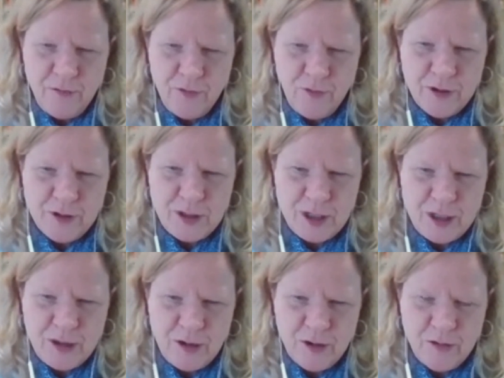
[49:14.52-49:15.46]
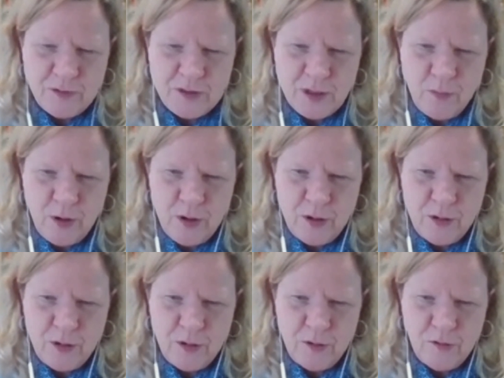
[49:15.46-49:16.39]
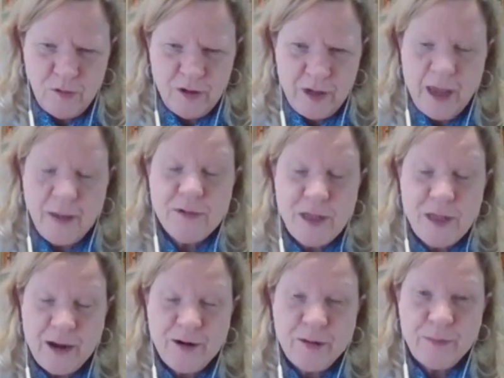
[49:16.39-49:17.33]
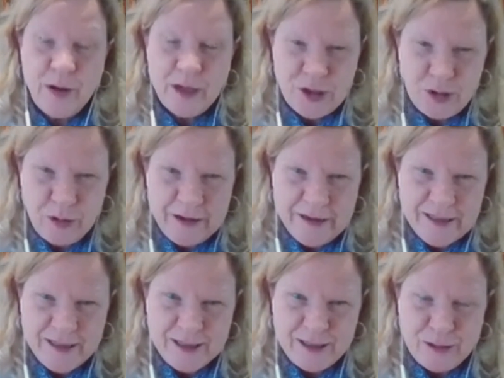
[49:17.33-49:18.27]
for us to hear of someone who came to Canada by choice,